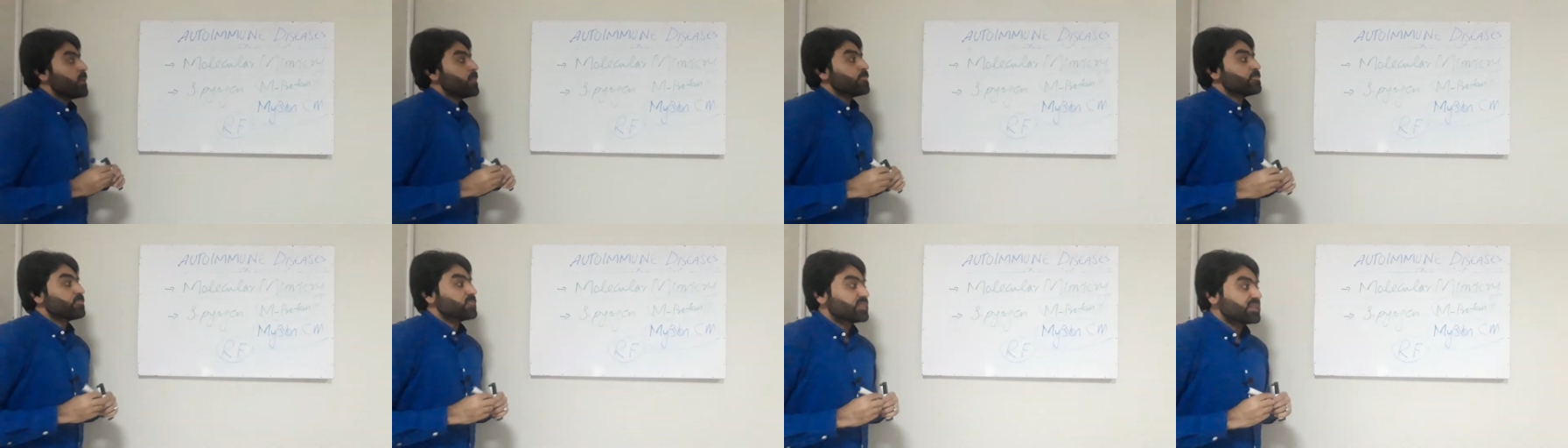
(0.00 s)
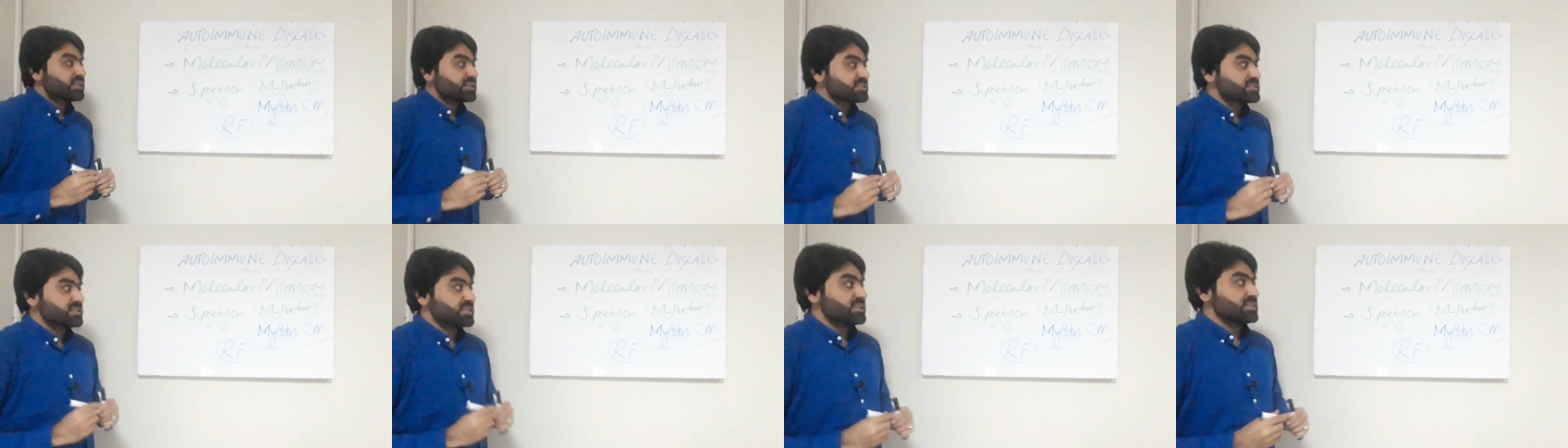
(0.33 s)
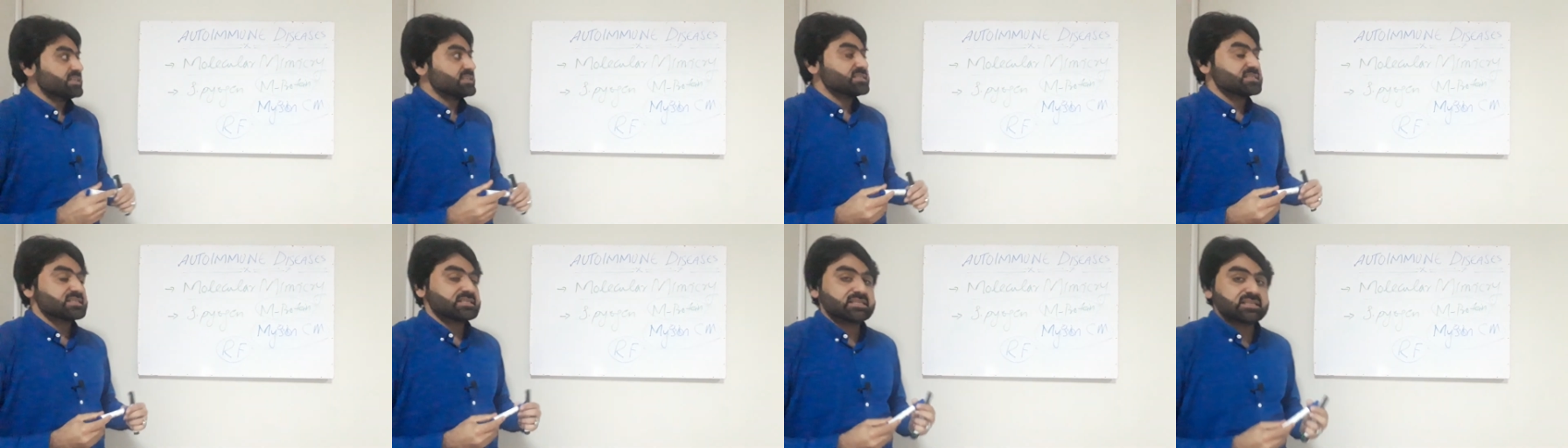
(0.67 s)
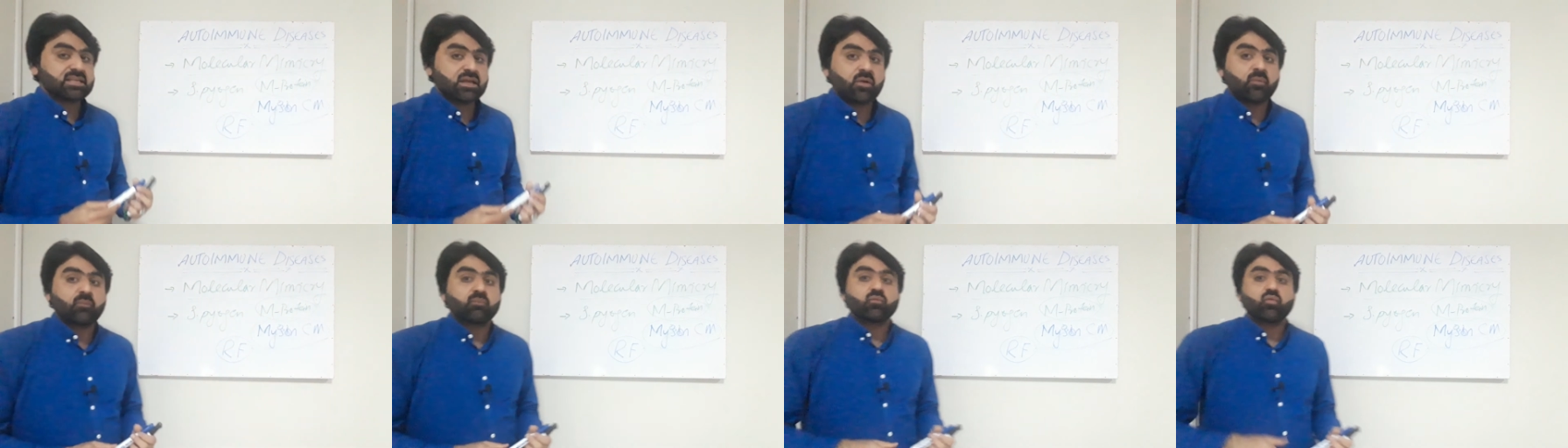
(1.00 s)
this is
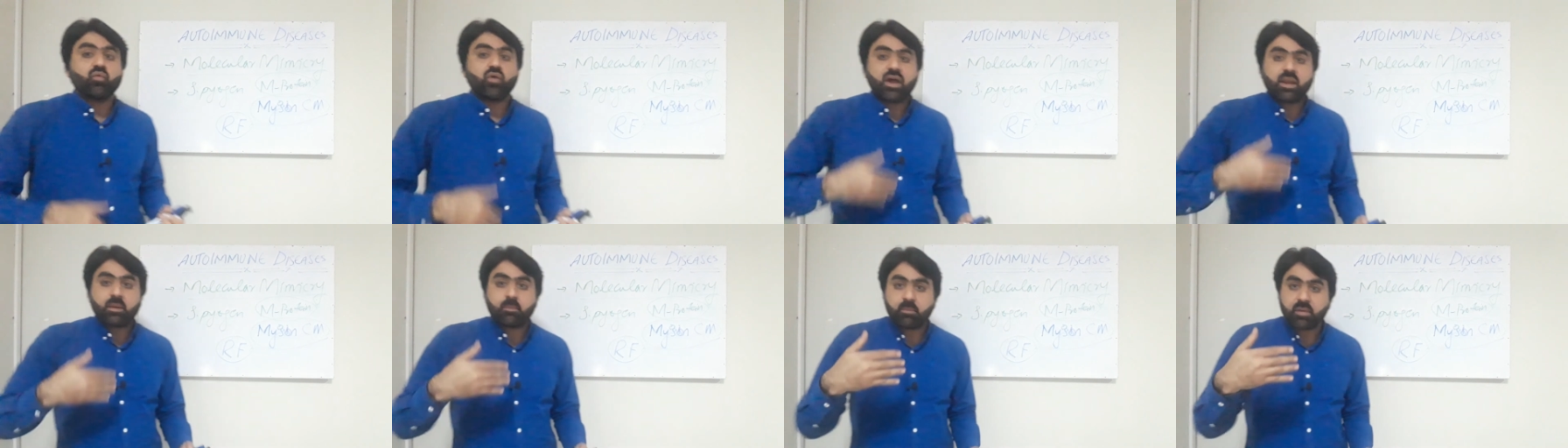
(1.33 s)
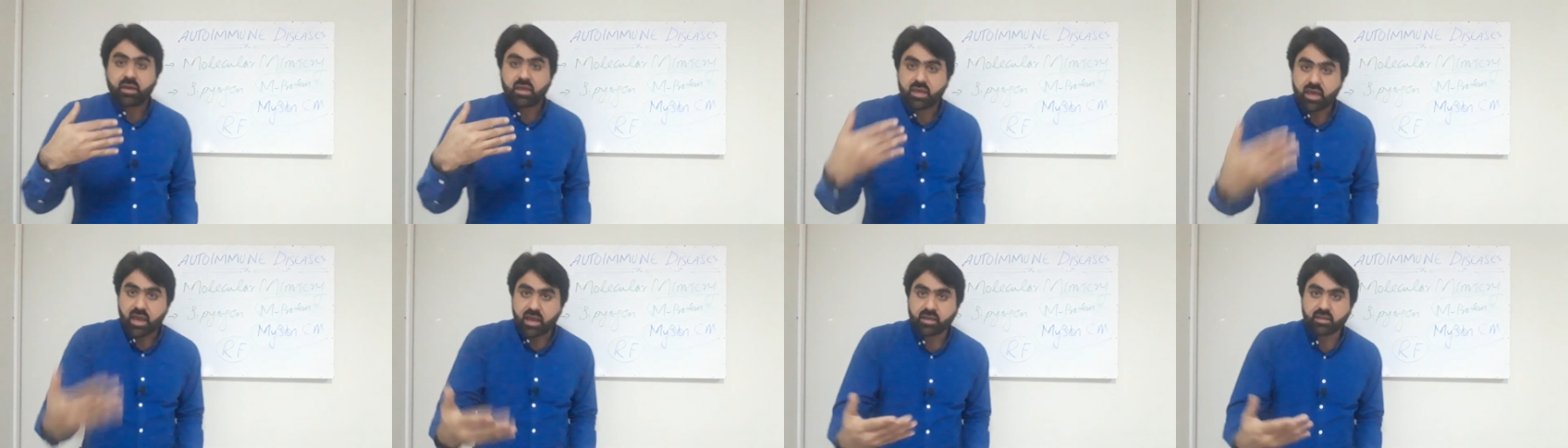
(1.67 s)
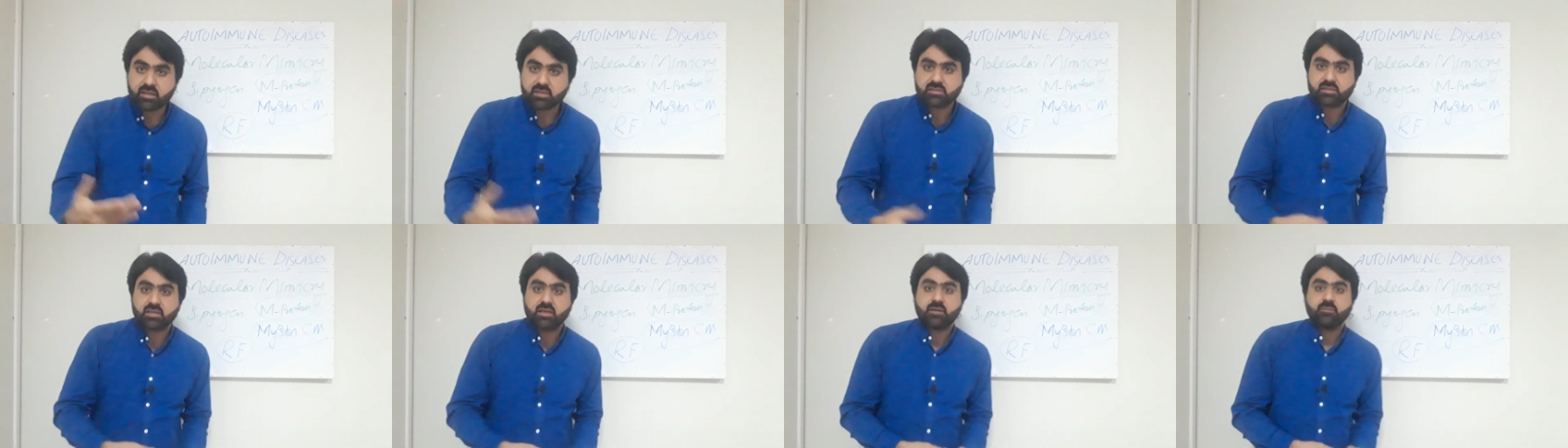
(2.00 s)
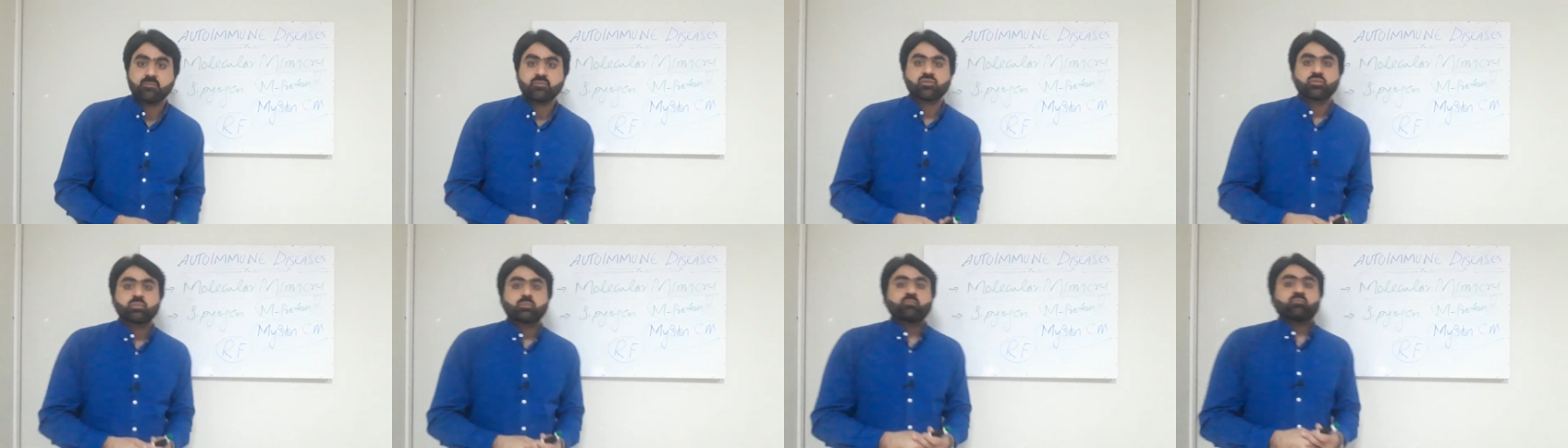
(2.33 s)
one mechanism